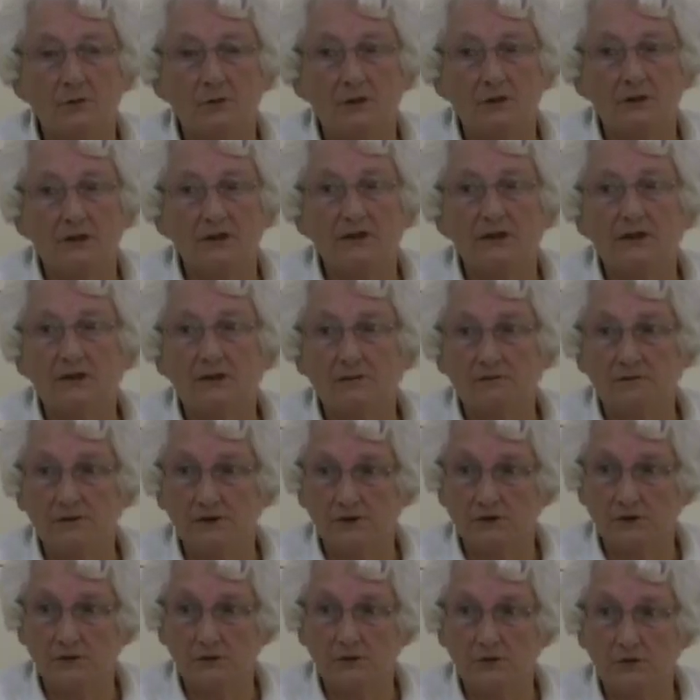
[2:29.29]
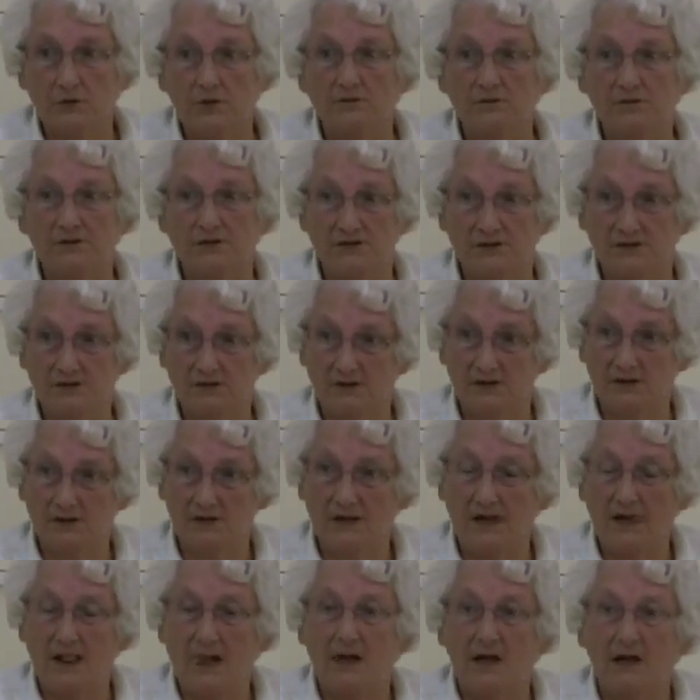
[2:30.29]
won the individual novice
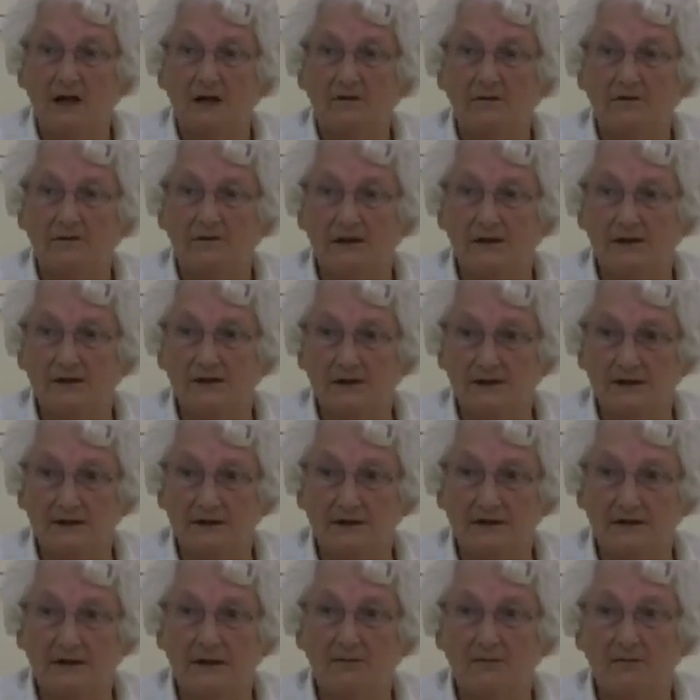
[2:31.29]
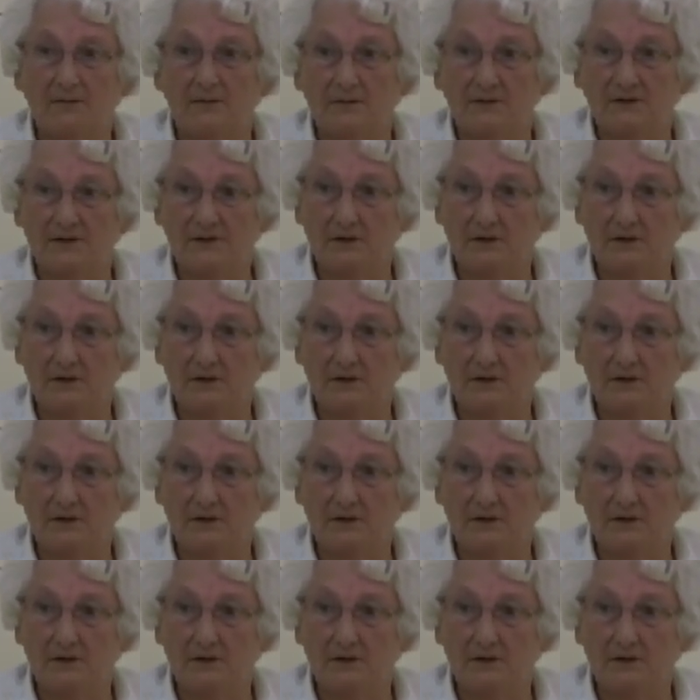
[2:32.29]
fencing that one.